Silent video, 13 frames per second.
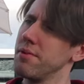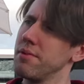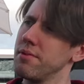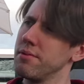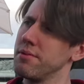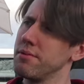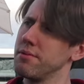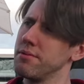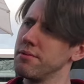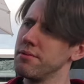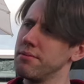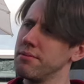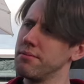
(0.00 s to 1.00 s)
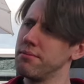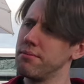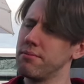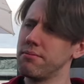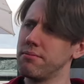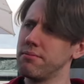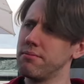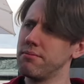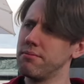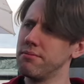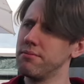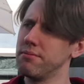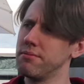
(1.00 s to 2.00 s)

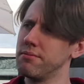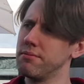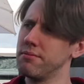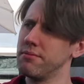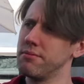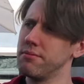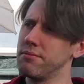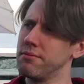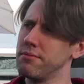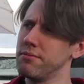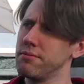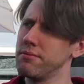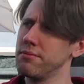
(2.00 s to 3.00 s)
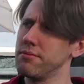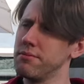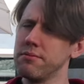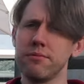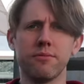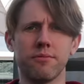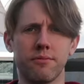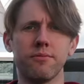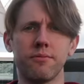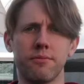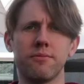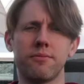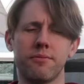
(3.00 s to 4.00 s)

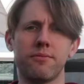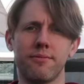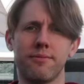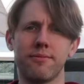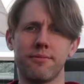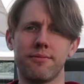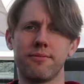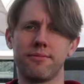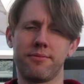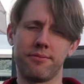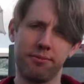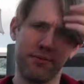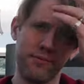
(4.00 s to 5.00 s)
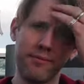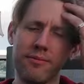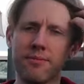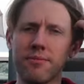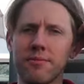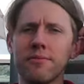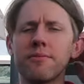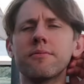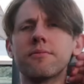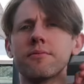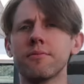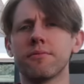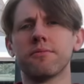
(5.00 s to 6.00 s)

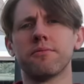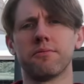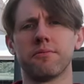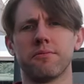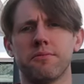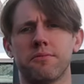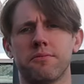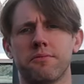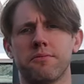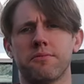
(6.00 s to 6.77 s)
[no speech]